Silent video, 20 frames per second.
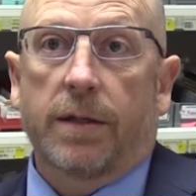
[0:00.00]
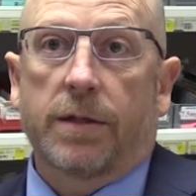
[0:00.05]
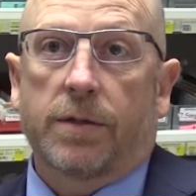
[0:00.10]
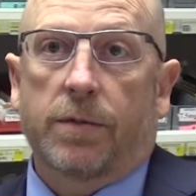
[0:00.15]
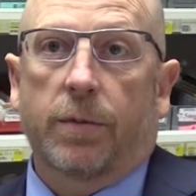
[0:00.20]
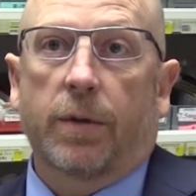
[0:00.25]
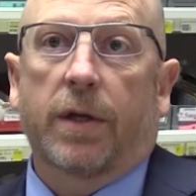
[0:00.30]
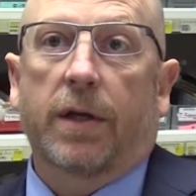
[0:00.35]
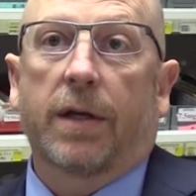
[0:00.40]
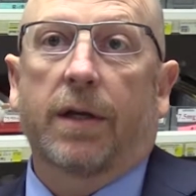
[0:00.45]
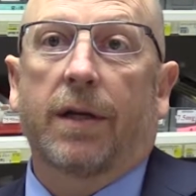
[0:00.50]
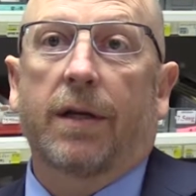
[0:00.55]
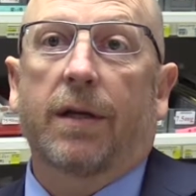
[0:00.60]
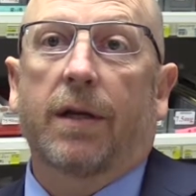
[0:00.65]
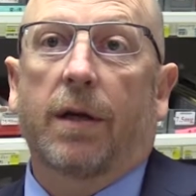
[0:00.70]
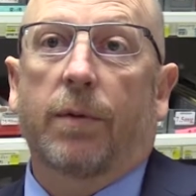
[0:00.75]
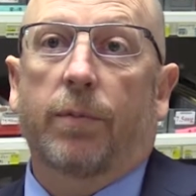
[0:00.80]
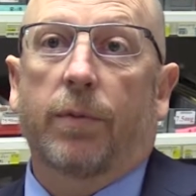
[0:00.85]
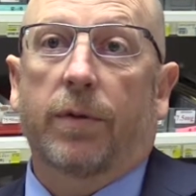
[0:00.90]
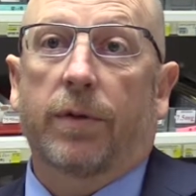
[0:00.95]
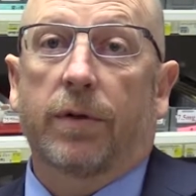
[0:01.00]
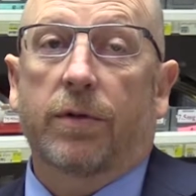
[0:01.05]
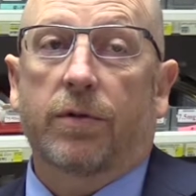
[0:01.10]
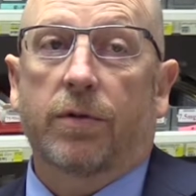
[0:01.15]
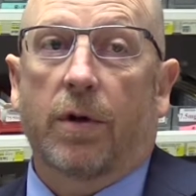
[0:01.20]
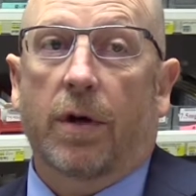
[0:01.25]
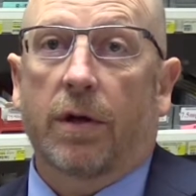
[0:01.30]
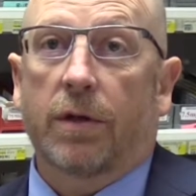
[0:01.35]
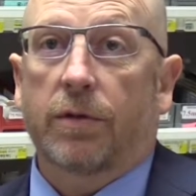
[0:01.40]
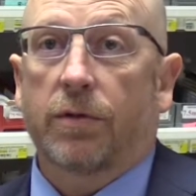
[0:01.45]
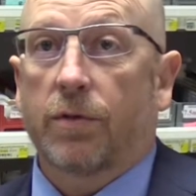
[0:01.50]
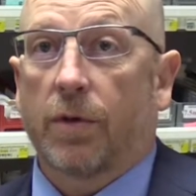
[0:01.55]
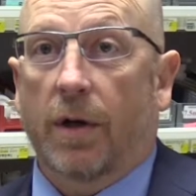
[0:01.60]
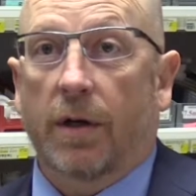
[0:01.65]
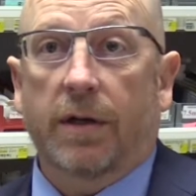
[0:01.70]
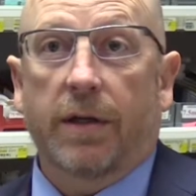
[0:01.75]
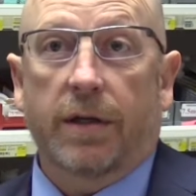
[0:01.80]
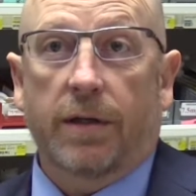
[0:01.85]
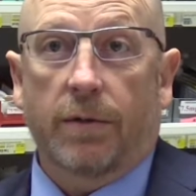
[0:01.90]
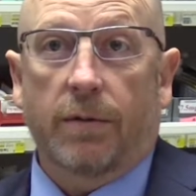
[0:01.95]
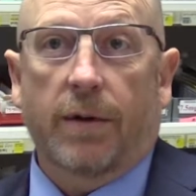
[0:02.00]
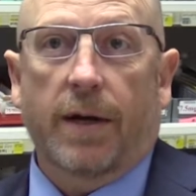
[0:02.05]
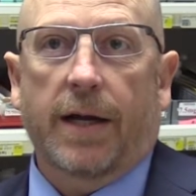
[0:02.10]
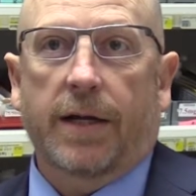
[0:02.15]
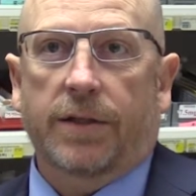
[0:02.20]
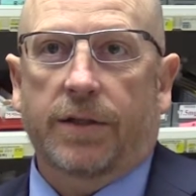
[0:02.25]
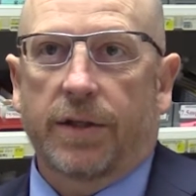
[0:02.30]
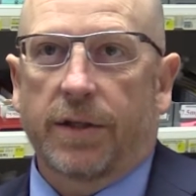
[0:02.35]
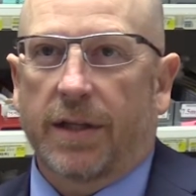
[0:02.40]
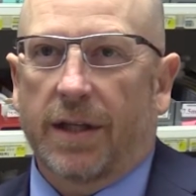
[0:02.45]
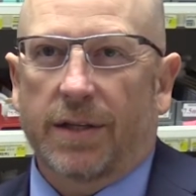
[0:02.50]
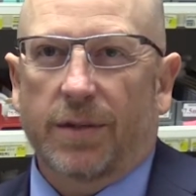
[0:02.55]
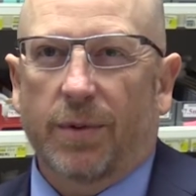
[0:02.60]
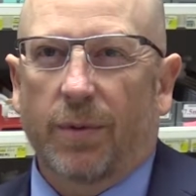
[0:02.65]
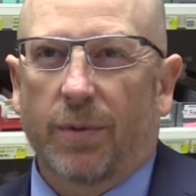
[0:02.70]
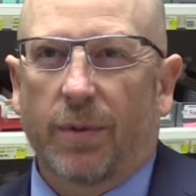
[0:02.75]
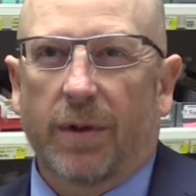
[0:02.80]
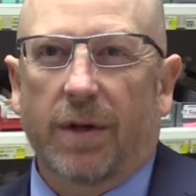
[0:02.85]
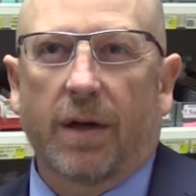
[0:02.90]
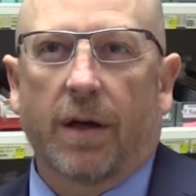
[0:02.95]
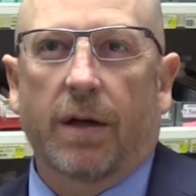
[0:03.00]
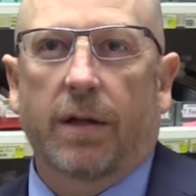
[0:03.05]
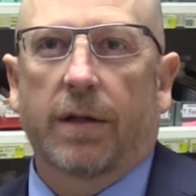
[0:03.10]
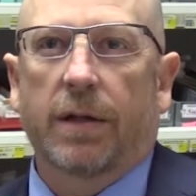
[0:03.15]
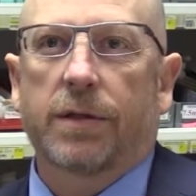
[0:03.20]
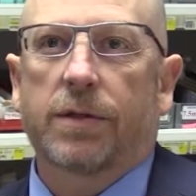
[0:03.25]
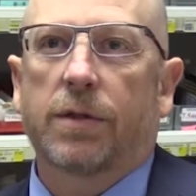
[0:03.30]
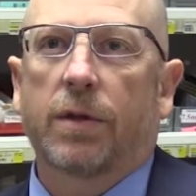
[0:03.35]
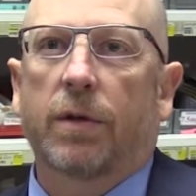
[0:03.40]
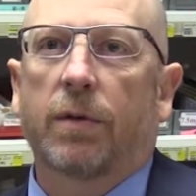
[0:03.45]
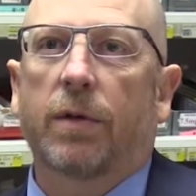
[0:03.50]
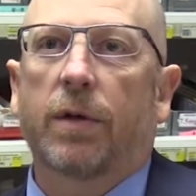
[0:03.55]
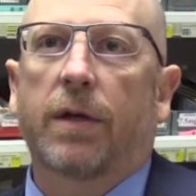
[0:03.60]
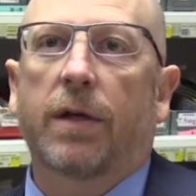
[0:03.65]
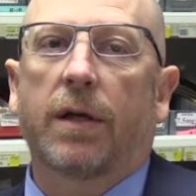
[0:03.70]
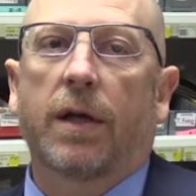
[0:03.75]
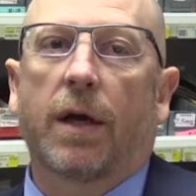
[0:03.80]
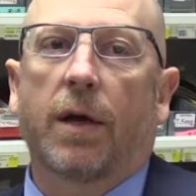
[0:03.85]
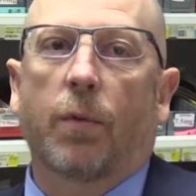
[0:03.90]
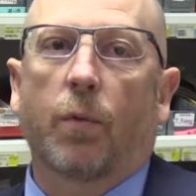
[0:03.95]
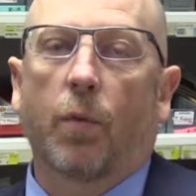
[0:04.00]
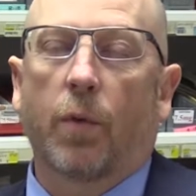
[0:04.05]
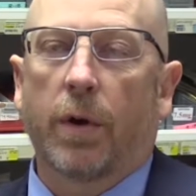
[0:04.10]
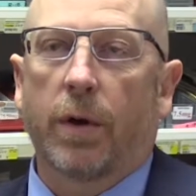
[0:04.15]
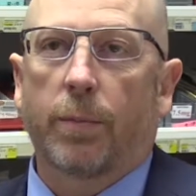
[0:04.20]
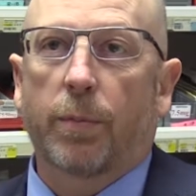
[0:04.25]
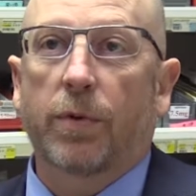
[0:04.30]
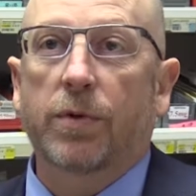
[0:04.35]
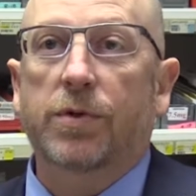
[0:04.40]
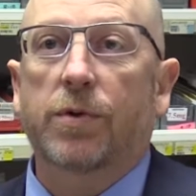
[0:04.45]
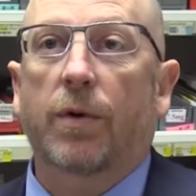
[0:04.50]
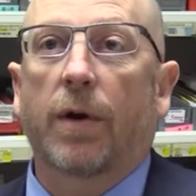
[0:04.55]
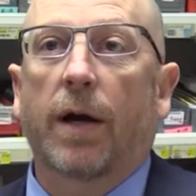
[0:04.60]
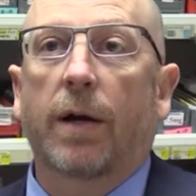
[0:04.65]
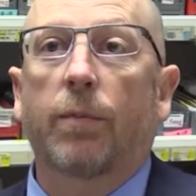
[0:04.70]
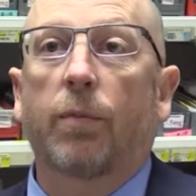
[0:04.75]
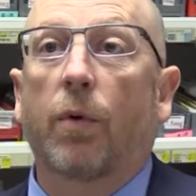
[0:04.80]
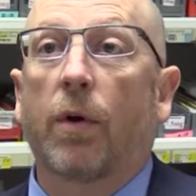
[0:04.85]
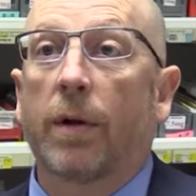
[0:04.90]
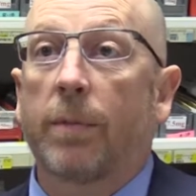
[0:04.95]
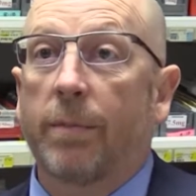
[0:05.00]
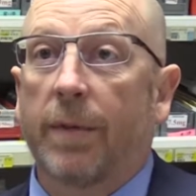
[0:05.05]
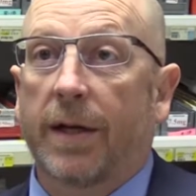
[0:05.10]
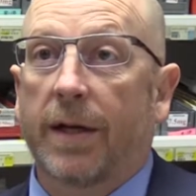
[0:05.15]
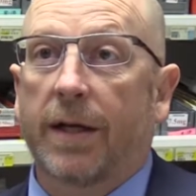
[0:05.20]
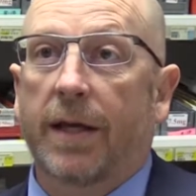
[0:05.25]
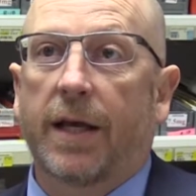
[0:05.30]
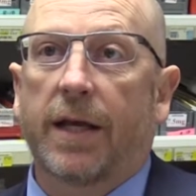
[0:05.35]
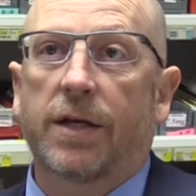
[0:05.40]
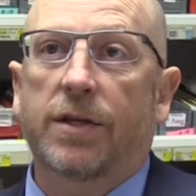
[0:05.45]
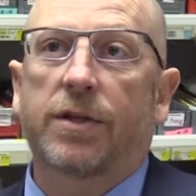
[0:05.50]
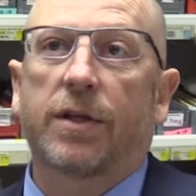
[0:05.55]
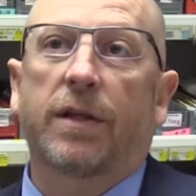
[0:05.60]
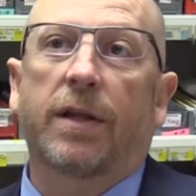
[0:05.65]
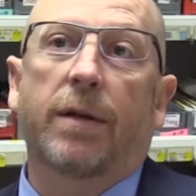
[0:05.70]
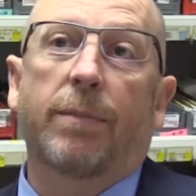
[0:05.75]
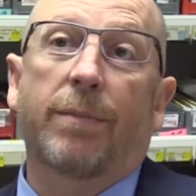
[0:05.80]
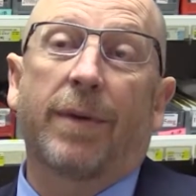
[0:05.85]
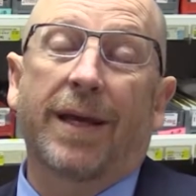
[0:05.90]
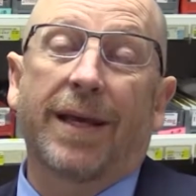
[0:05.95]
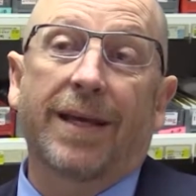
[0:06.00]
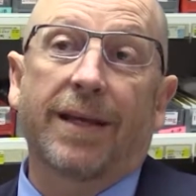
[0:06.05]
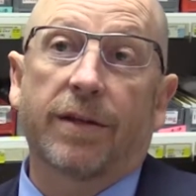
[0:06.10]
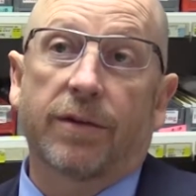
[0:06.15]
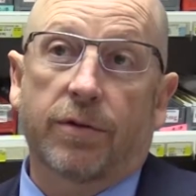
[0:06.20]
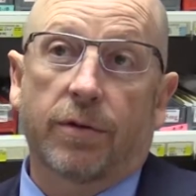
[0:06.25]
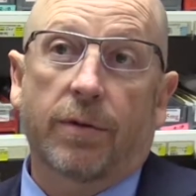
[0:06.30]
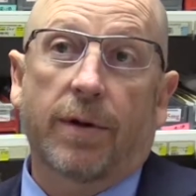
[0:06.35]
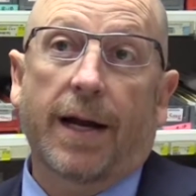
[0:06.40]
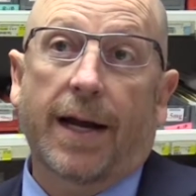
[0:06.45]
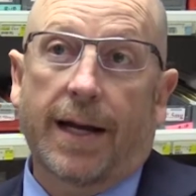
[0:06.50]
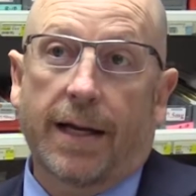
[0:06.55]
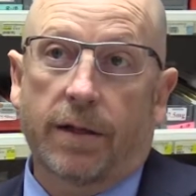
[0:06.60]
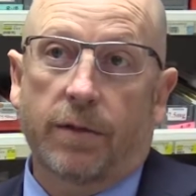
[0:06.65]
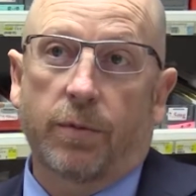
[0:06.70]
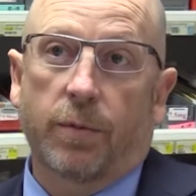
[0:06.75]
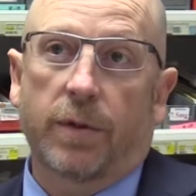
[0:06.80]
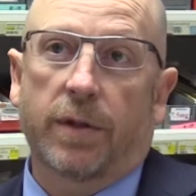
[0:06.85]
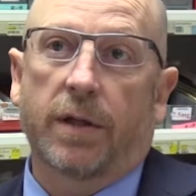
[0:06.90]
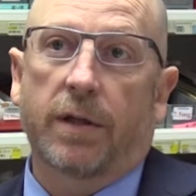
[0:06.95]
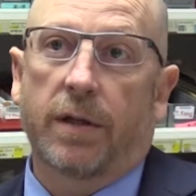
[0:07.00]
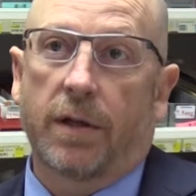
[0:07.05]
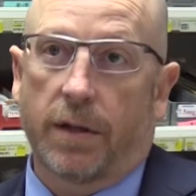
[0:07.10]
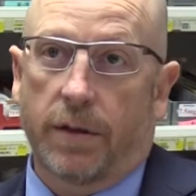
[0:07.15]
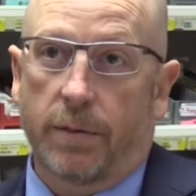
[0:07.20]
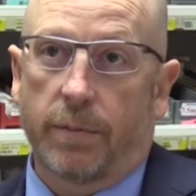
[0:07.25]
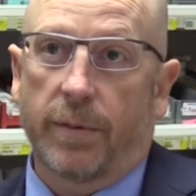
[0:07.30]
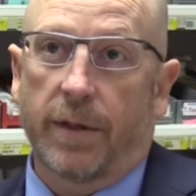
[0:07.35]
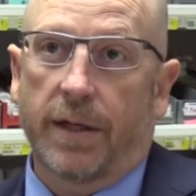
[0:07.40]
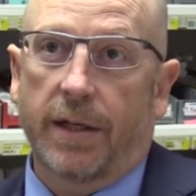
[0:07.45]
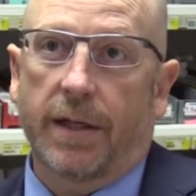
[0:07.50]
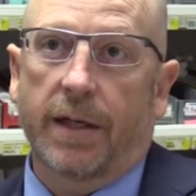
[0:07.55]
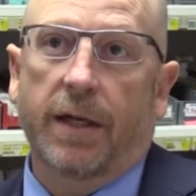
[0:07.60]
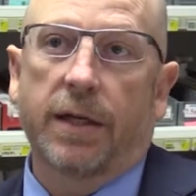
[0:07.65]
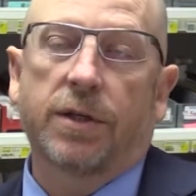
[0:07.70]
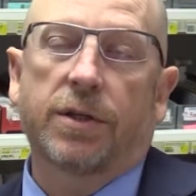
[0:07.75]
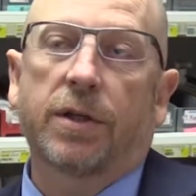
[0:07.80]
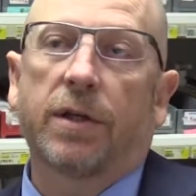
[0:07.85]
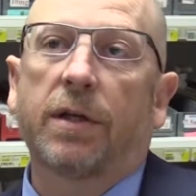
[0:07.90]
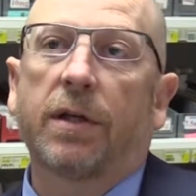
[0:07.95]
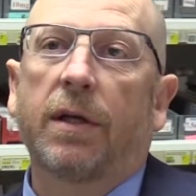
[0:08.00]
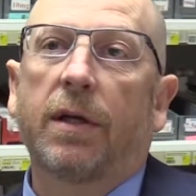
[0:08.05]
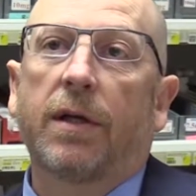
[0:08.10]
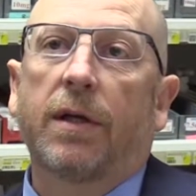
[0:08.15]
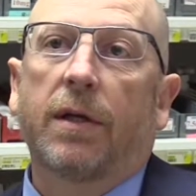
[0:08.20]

is we could end up with a drug-drug interaction, that's what we call it. So we prescribe one medication that may interact with another medication.